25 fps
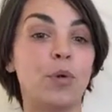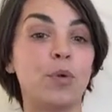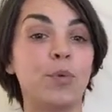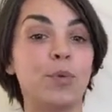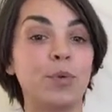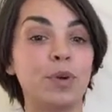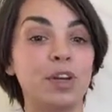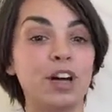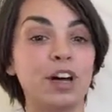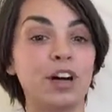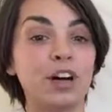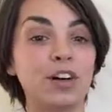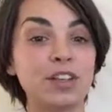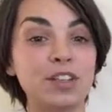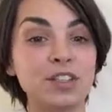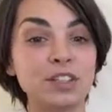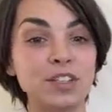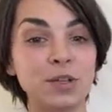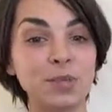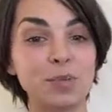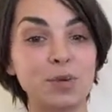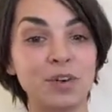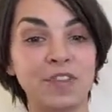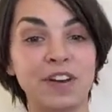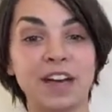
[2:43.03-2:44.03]
we
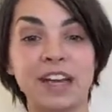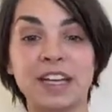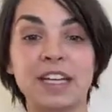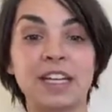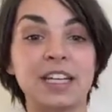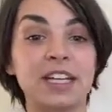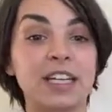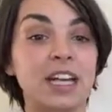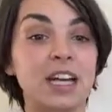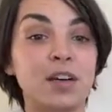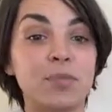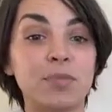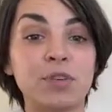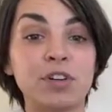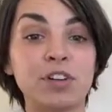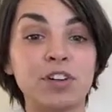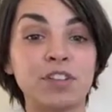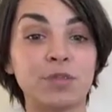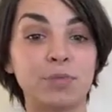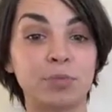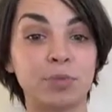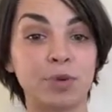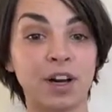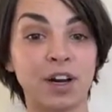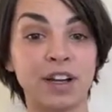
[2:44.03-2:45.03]
also provide a number
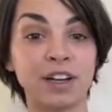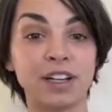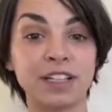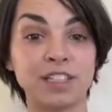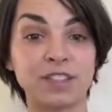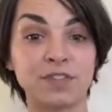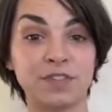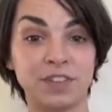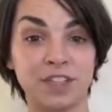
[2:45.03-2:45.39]
of product